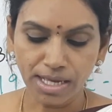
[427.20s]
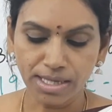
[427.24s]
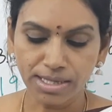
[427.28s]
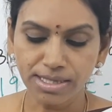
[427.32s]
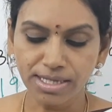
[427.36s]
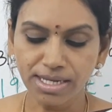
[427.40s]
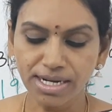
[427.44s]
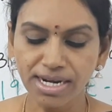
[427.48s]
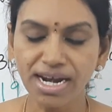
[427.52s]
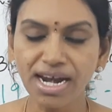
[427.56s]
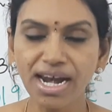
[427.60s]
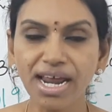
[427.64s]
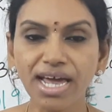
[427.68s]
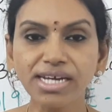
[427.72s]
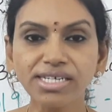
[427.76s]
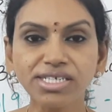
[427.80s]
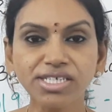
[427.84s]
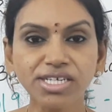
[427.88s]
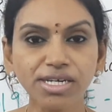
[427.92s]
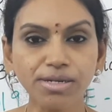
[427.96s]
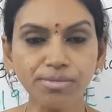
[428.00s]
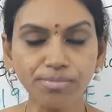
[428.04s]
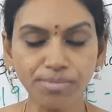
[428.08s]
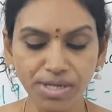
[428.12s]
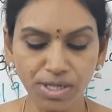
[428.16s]
The
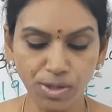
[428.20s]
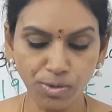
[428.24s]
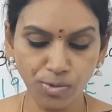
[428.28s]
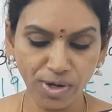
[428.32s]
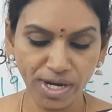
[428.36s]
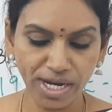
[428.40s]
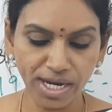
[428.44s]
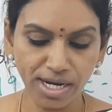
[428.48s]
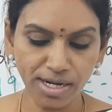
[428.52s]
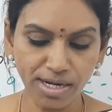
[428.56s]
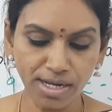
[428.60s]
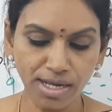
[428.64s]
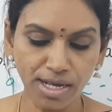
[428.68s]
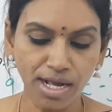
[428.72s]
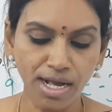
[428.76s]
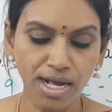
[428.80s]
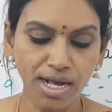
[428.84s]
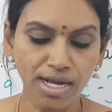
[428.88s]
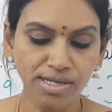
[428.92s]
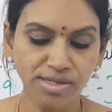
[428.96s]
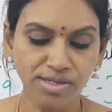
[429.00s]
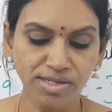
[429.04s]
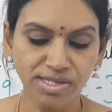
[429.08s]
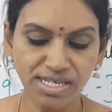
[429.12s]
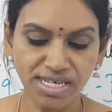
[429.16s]
relation between
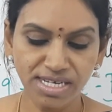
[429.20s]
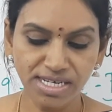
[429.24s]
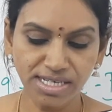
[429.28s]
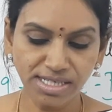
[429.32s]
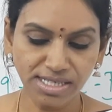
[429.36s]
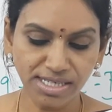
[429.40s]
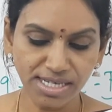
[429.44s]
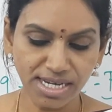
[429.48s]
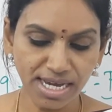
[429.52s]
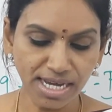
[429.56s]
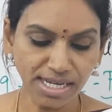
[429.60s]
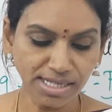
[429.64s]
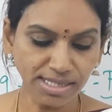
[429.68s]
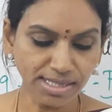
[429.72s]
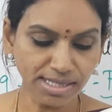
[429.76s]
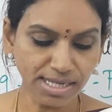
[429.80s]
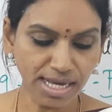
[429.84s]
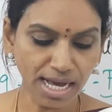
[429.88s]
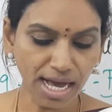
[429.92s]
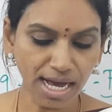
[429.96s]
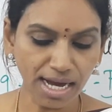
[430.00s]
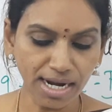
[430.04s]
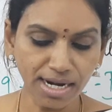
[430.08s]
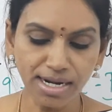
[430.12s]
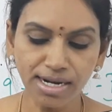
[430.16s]
CGS
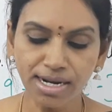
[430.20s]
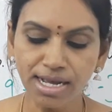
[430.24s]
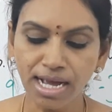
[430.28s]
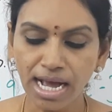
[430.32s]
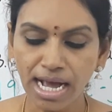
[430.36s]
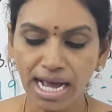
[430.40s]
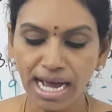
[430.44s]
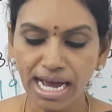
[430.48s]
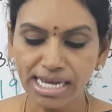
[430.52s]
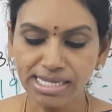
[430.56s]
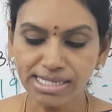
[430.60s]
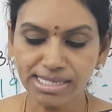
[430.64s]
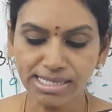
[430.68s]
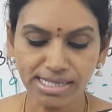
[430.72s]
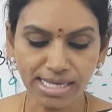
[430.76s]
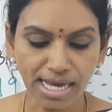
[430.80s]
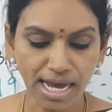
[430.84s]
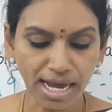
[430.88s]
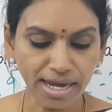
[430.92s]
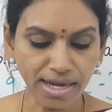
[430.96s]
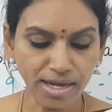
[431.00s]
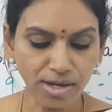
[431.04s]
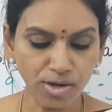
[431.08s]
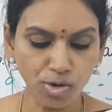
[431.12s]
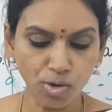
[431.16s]
and
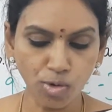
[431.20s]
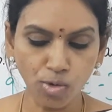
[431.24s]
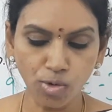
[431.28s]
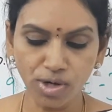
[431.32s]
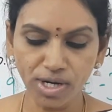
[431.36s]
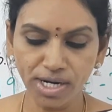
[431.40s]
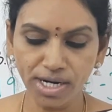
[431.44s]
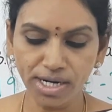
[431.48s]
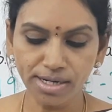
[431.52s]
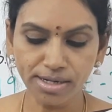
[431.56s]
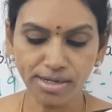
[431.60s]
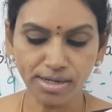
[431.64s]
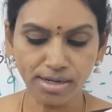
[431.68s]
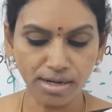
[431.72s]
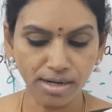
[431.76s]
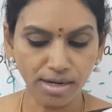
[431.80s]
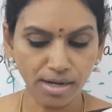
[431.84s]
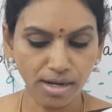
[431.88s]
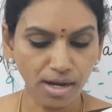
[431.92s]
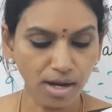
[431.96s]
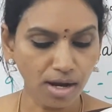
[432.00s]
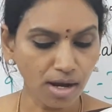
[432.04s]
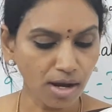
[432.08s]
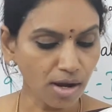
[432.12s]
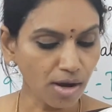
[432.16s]
SI unit
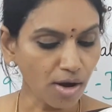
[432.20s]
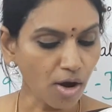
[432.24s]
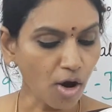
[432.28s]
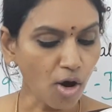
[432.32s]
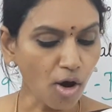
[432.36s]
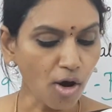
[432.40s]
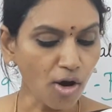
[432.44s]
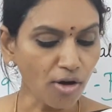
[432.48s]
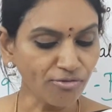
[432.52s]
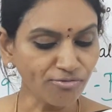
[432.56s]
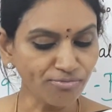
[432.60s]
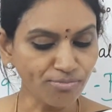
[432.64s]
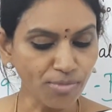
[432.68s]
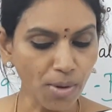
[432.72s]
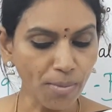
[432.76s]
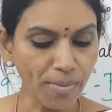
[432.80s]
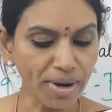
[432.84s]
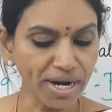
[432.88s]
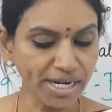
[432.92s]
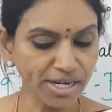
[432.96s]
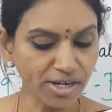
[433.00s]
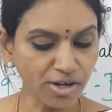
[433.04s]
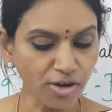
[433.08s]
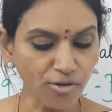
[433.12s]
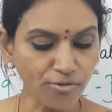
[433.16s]
of
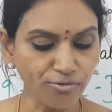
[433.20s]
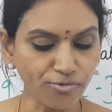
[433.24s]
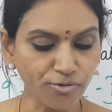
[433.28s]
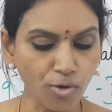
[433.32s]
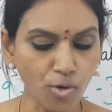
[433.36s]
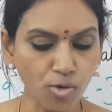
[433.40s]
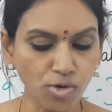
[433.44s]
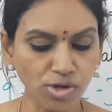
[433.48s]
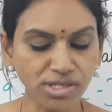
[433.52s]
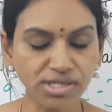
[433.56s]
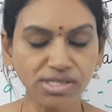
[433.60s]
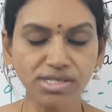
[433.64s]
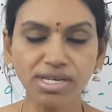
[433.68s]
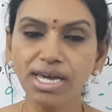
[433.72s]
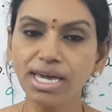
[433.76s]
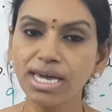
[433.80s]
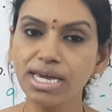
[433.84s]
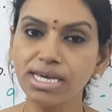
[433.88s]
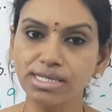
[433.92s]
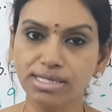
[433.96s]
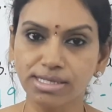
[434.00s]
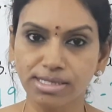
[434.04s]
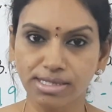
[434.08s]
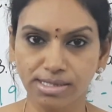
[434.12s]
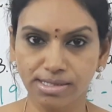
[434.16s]
moment of force
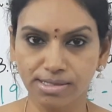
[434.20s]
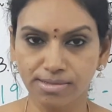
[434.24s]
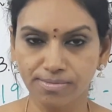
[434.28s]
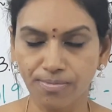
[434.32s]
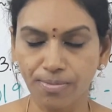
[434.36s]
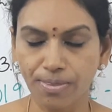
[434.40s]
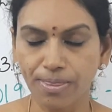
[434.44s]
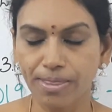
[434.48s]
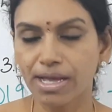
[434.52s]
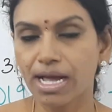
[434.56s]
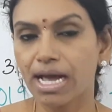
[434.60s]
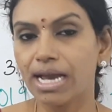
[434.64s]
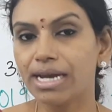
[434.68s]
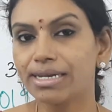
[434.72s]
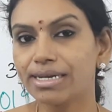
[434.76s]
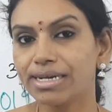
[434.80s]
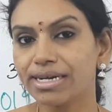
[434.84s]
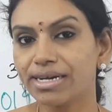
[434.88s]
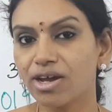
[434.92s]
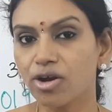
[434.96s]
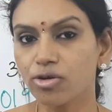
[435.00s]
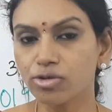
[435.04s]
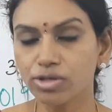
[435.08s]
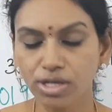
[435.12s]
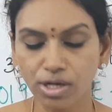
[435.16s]
is. I'll
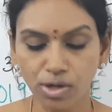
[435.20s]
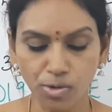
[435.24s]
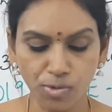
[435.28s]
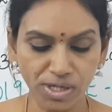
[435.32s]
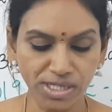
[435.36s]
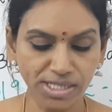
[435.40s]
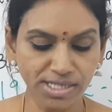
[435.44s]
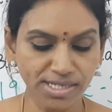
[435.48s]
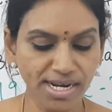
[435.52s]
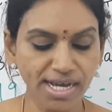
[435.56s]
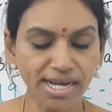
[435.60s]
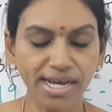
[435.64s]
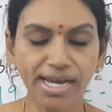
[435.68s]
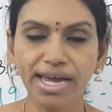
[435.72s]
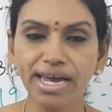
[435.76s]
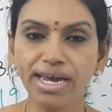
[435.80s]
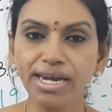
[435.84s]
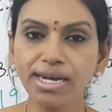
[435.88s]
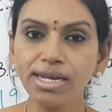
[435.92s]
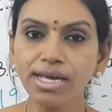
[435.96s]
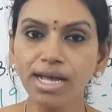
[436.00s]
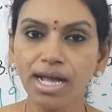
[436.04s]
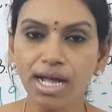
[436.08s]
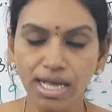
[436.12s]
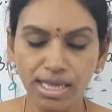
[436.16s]
read out the question
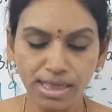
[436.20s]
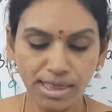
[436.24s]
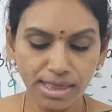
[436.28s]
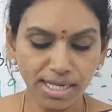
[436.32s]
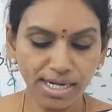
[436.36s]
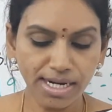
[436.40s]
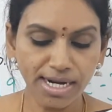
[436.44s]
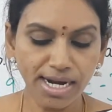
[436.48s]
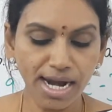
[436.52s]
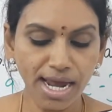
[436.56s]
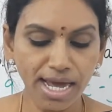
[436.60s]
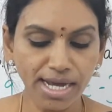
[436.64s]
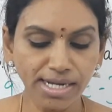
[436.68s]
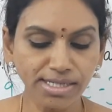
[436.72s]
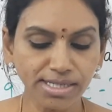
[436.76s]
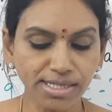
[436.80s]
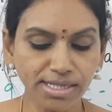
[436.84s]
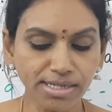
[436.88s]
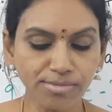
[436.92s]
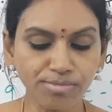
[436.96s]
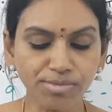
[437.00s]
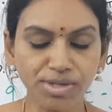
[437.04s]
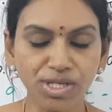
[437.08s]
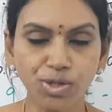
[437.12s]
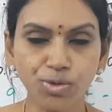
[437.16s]
again. The
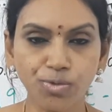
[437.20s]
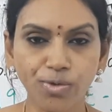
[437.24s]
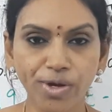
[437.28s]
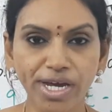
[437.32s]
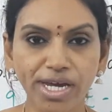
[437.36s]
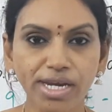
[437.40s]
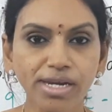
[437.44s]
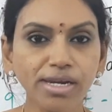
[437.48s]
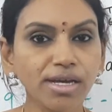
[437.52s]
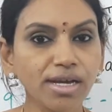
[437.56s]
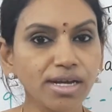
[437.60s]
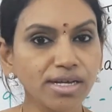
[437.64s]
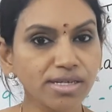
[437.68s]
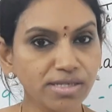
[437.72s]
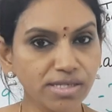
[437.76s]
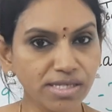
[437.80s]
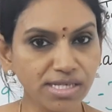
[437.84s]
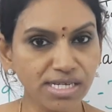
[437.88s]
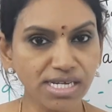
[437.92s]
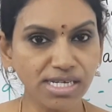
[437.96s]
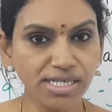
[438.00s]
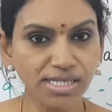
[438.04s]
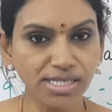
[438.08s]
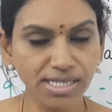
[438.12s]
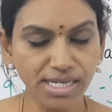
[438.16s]
relation between
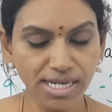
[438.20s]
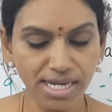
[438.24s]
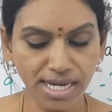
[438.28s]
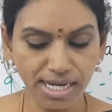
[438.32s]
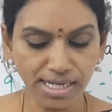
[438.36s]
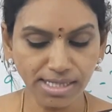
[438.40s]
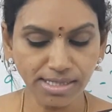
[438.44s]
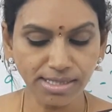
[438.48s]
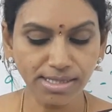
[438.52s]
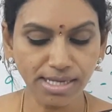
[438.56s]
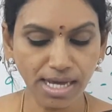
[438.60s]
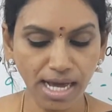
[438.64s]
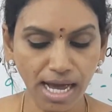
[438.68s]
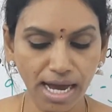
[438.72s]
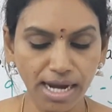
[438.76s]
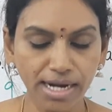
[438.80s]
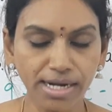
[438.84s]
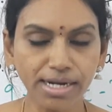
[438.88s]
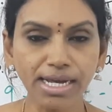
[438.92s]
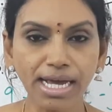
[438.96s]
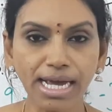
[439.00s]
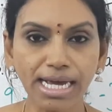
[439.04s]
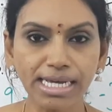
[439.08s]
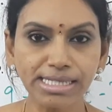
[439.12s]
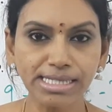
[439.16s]
CGS
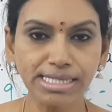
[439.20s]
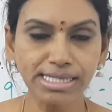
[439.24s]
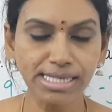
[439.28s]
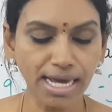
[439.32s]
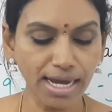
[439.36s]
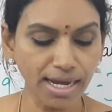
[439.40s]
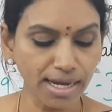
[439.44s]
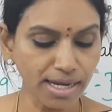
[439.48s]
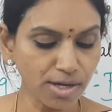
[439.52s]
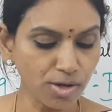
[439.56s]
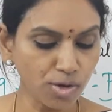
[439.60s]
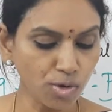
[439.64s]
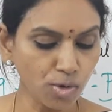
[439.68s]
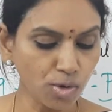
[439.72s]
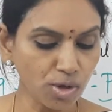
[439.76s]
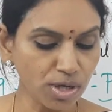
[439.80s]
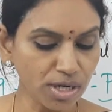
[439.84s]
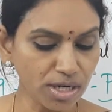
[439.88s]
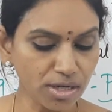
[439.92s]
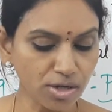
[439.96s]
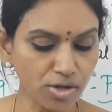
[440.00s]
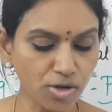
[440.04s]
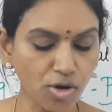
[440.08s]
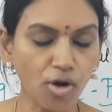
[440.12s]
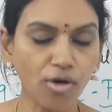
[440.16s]
and SI
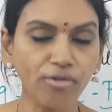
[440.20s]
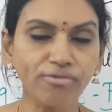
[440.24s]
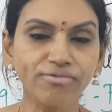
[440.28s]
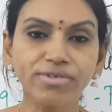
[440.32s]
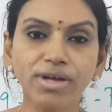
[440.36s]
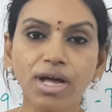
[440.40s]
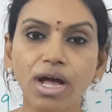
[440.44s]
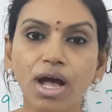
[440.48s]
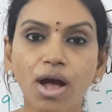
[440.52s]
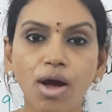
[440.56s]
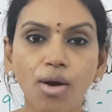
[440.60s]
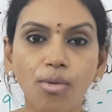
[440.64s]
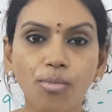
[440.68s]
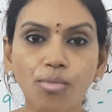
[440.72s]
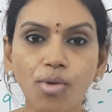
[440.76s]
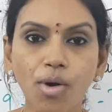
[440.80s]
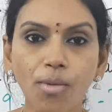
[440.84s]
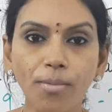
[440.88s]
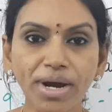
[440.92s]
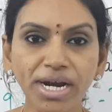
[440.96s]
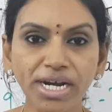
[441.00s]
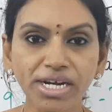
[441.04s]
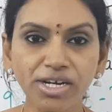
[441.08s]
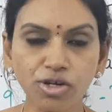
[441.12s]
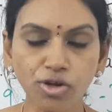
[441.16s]
unit of
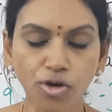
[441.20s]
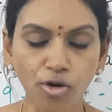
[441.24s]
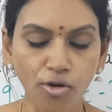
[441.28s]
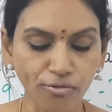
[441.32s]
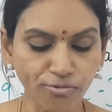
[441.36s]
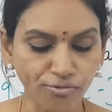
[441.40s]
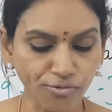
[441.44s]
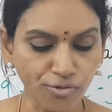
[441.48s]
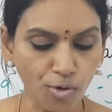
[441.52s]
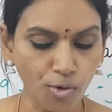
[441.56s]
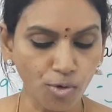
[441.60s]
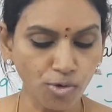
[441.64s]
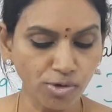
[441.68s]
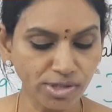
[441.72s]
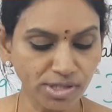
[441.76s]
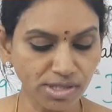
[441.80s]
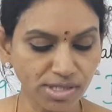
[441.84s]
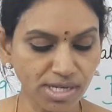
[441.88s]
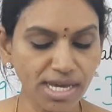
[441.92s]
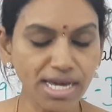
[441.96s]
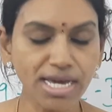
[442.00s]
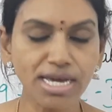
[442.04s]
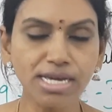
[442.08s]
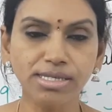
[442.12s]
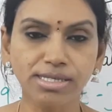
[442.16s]
moment of force
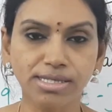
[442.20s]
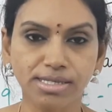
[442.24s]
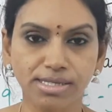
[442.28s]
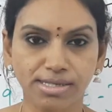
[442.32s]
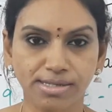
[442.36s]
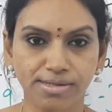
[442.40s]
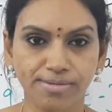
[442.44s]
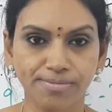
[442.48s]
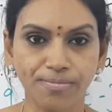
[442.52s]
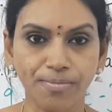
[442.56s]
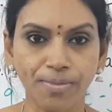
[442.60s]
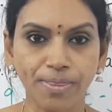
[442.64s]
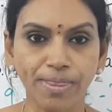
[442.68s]
is.